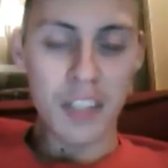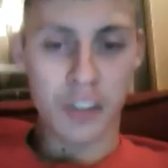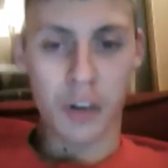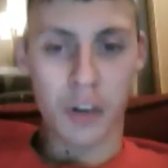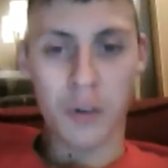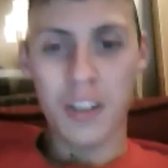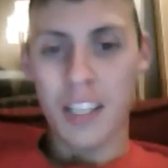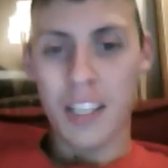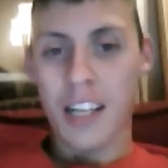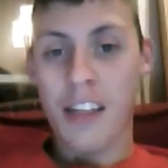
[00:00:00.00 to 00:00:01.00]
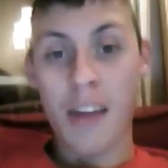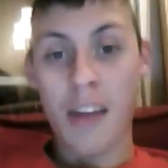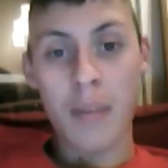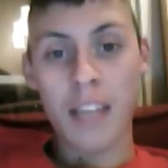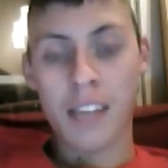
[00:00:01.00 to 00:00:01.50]
So
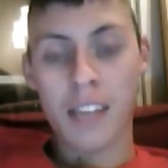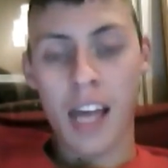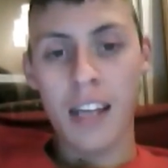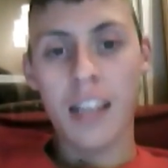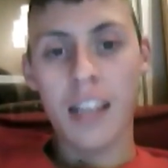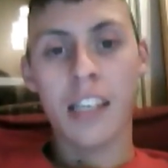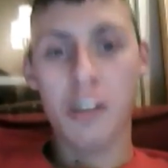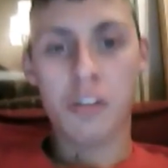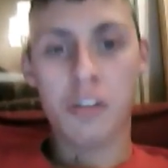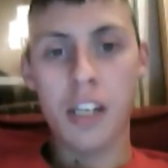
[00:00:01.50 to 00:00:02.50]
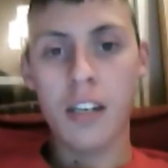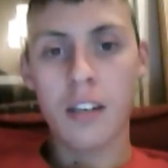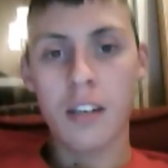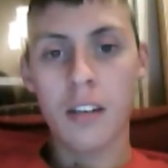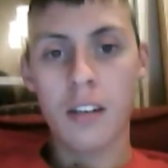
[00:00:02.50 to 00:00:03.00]
that being said, Houston,